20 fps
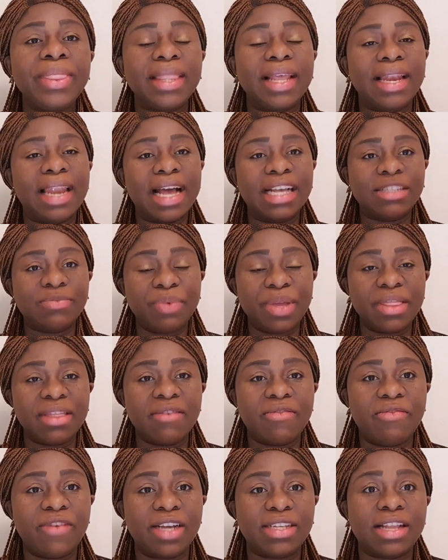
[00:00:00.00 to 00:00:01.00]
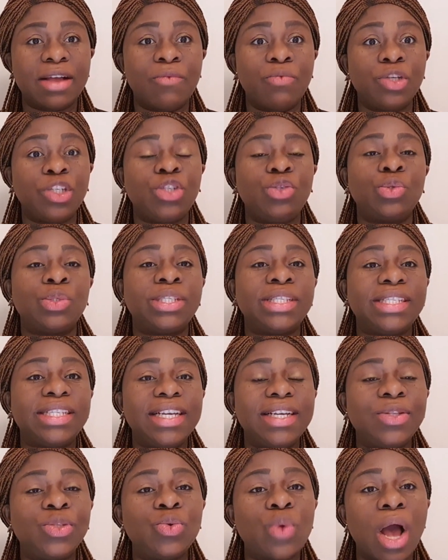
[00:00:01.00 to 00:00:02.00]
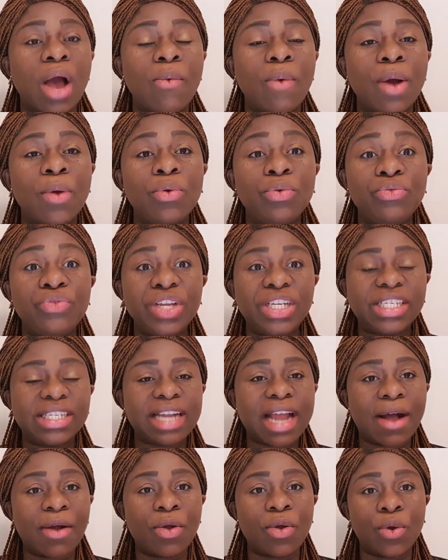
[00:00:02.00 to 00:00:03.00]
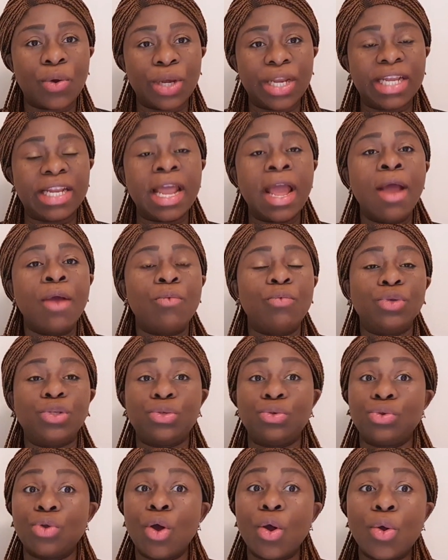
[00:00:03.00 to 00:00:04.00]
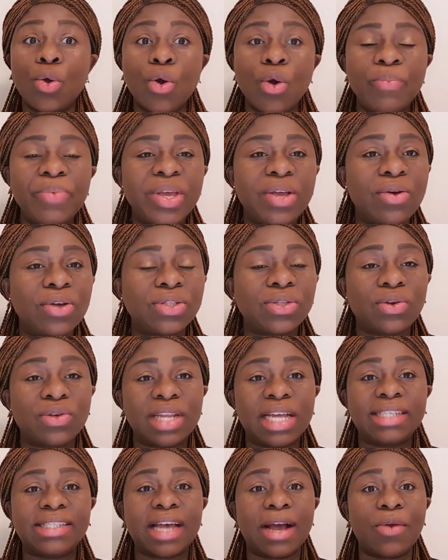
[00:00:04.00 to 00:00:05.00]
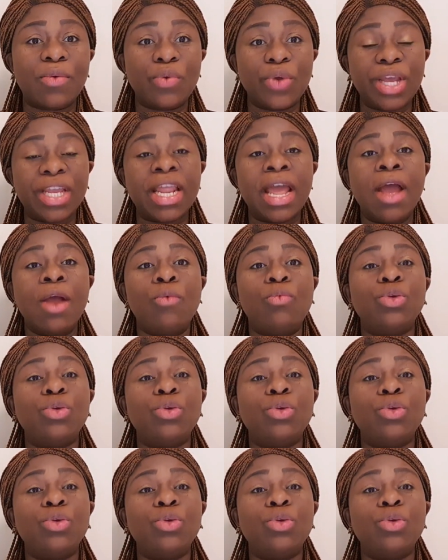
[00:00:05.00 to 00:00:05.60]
The last being the fact that we should stick to our original calling. We should not go because others are going.